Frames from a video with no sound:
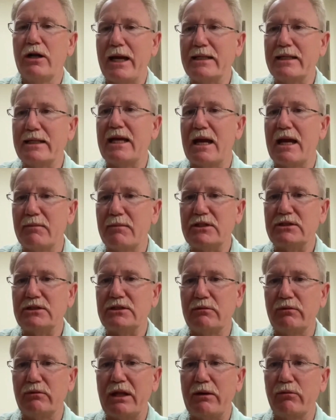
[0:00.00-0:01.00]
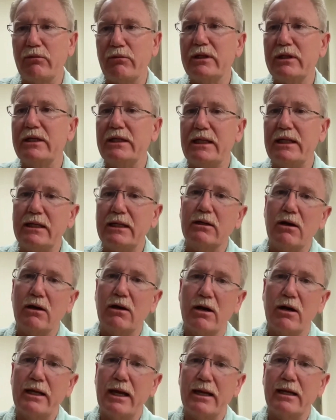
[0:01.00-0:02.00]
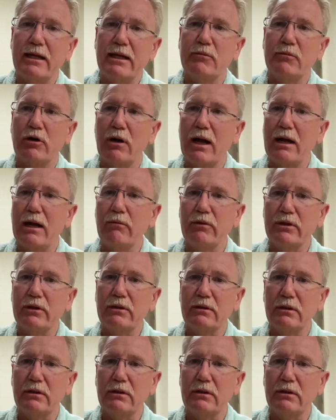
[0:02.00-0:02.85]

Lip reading: damage, then they really need a cardiac MRI with